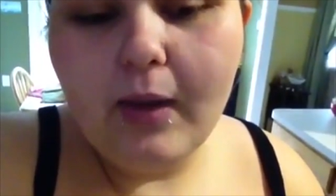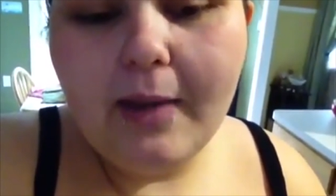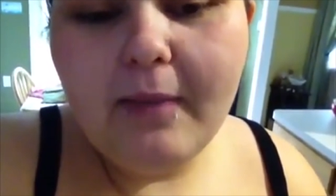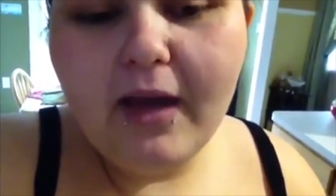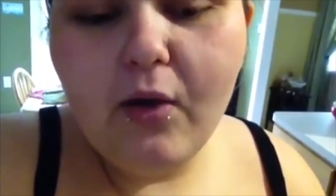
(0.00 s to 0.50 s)
When I
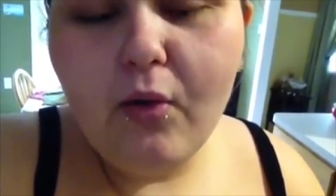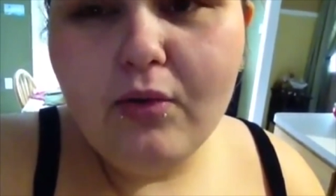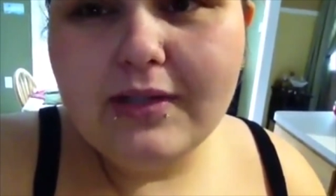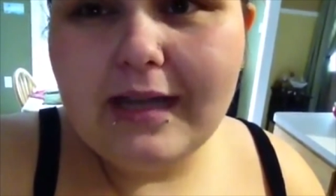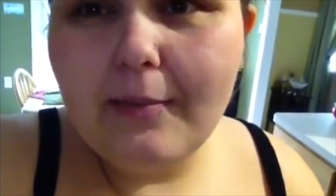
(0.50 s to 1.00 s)
make
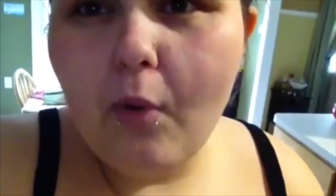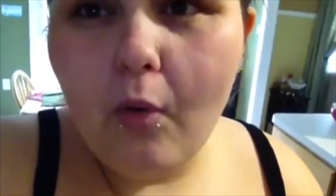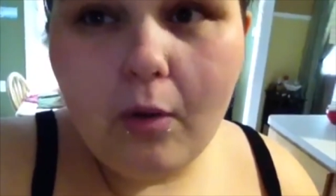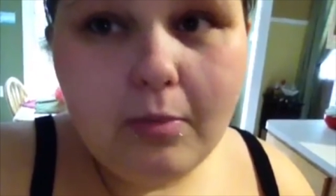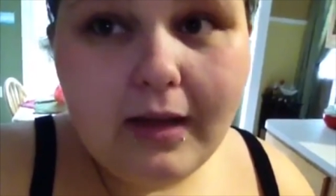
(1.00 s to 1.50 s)
goals, I'm
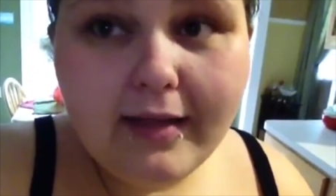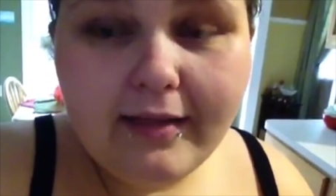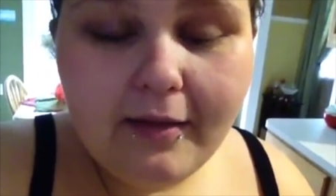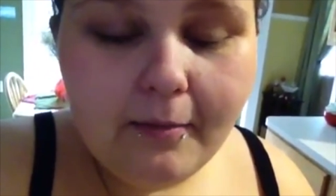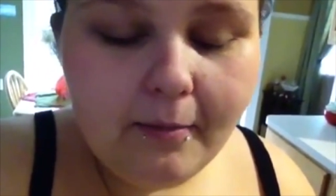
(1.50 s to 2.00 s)
horrible at
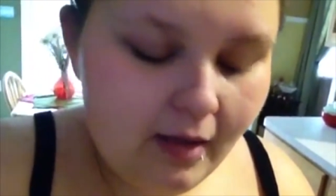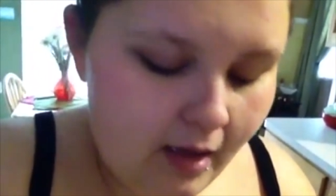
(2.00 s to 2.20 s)
them.